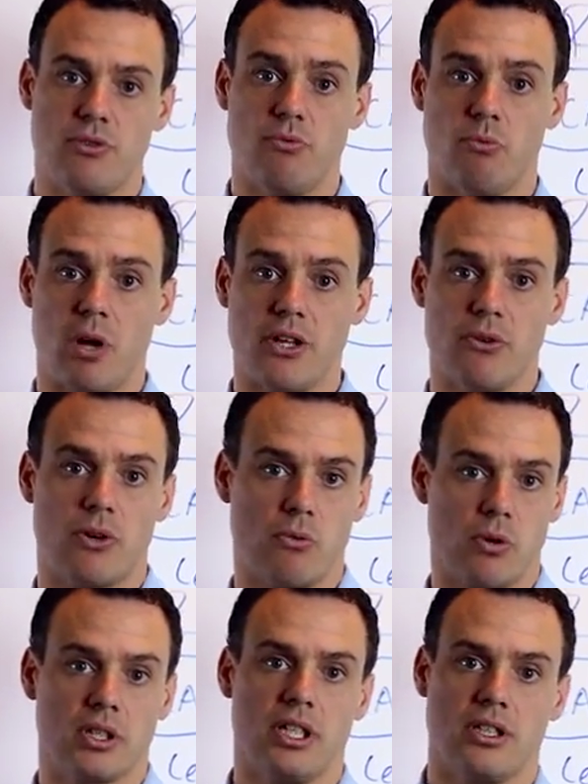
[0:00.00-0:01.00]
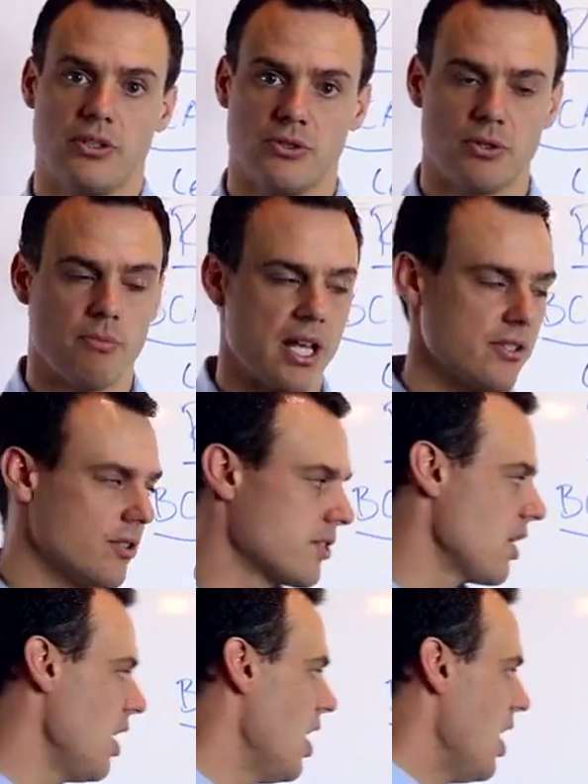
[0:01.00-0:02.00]
while you are working on those
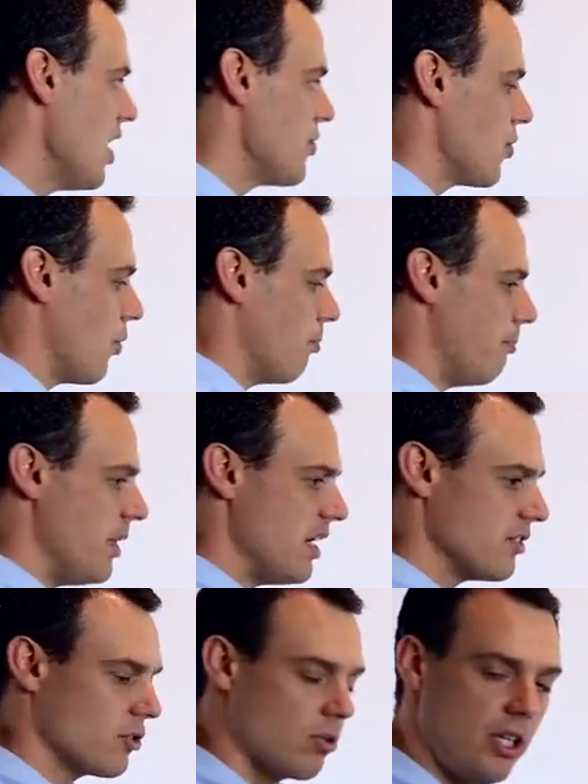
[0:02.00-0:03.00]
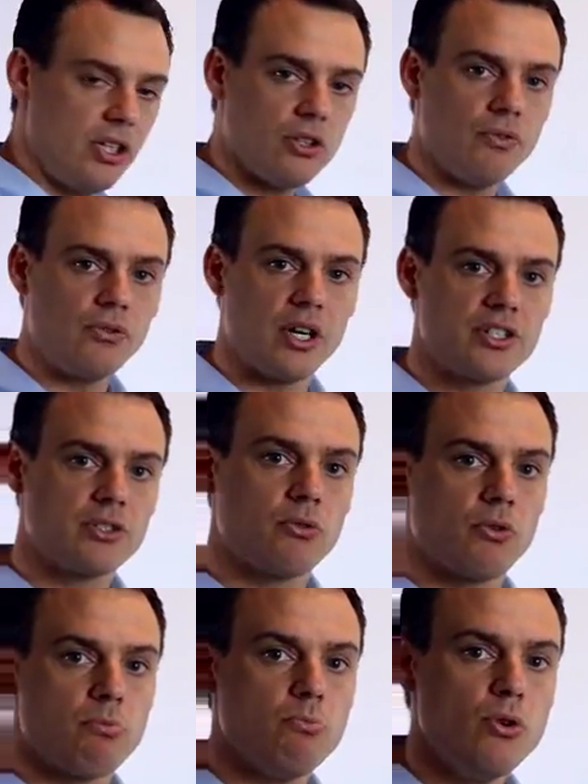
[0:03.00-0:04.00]
muscles. And so it is critical for us
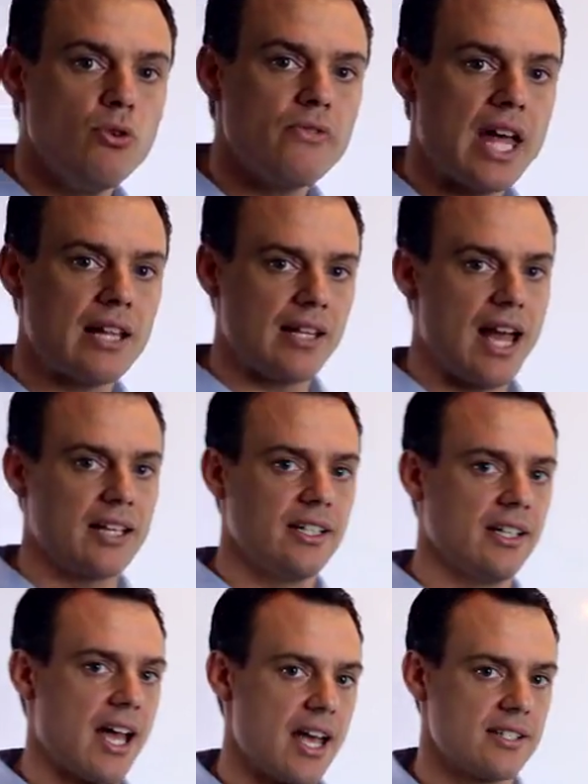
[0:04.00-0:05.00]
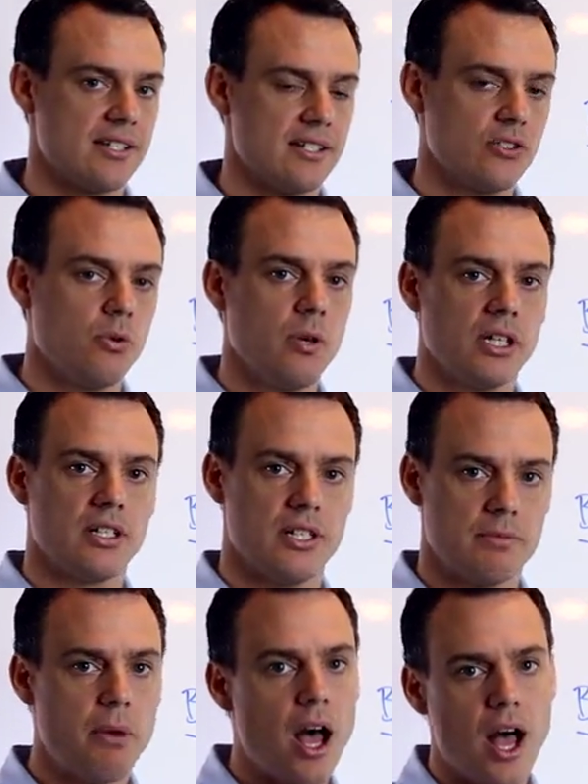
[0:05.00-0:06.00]
to remove that lactic acid as quickly
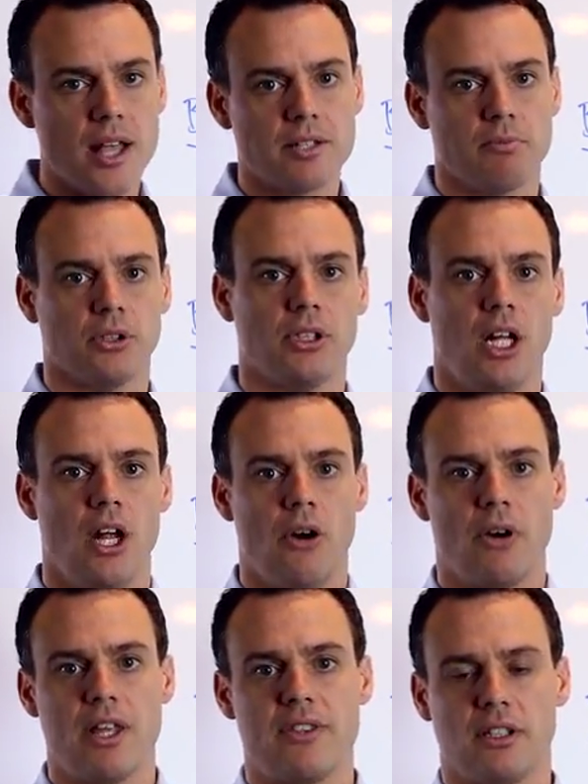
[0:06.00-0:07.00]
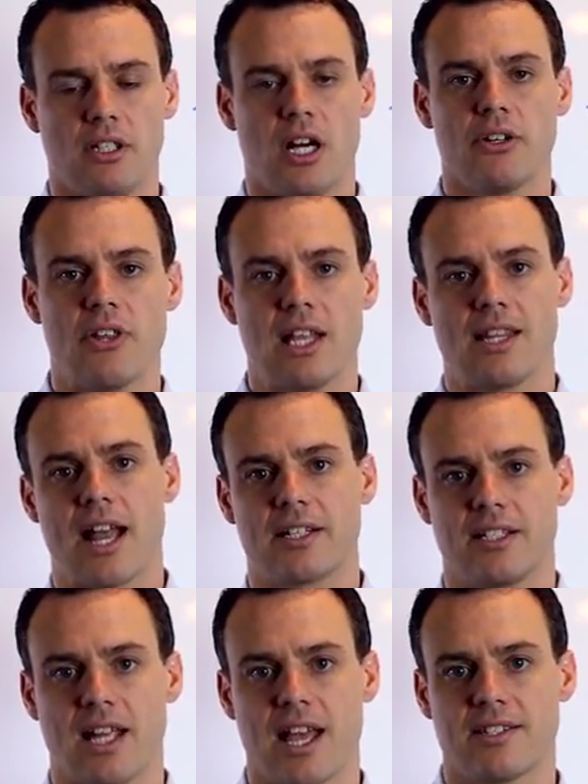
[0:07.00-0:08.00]
as possible, right? The longer that
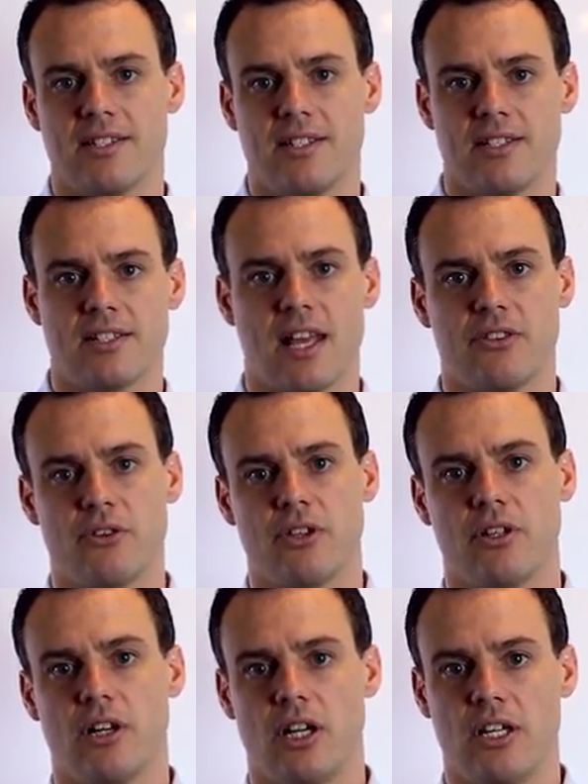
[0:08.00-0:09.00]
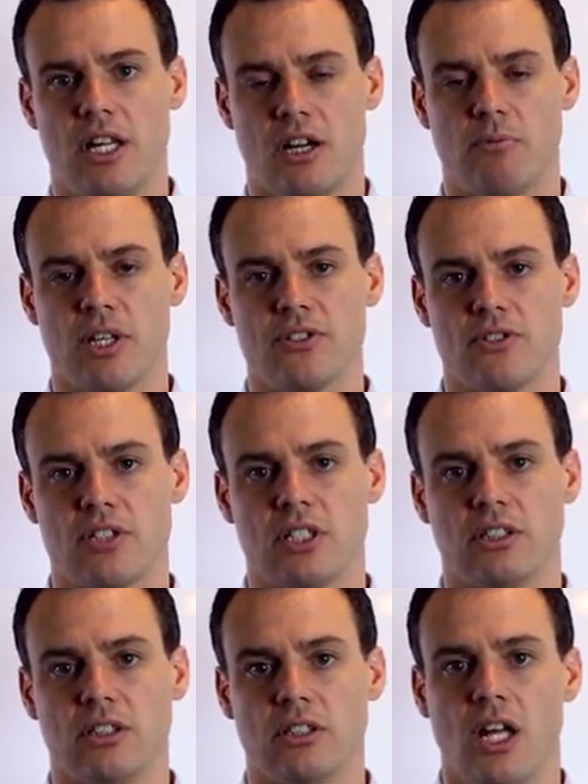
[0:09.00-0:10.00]
lactic acid sits down there in our muscles,
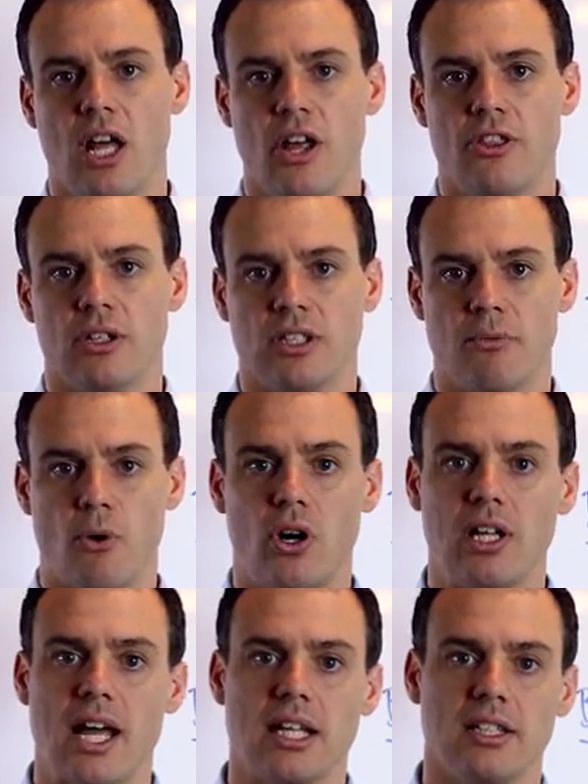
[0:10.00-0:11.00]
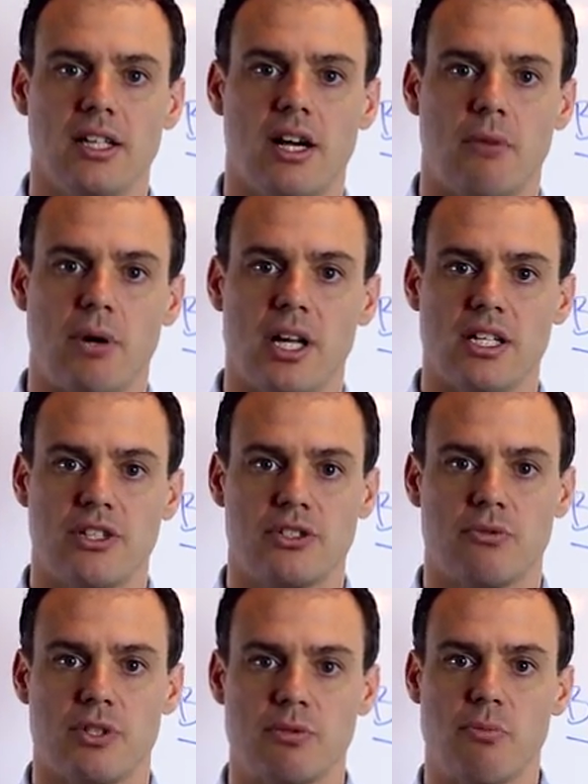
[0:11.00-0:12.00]
the more likely our body is
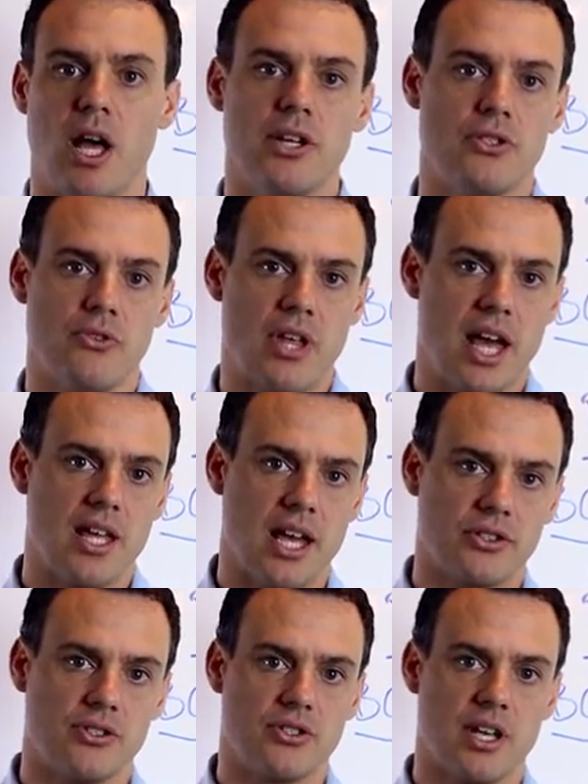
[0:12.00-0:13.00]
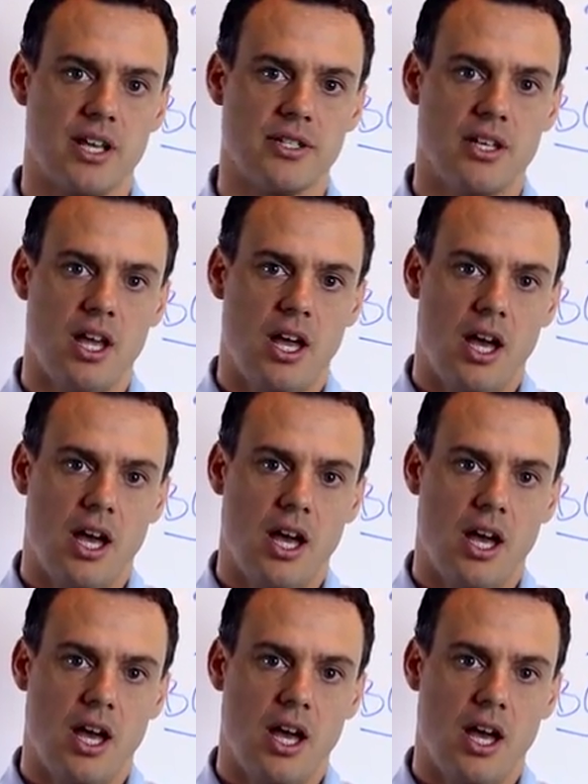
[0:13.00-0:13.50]
to respond to that exercise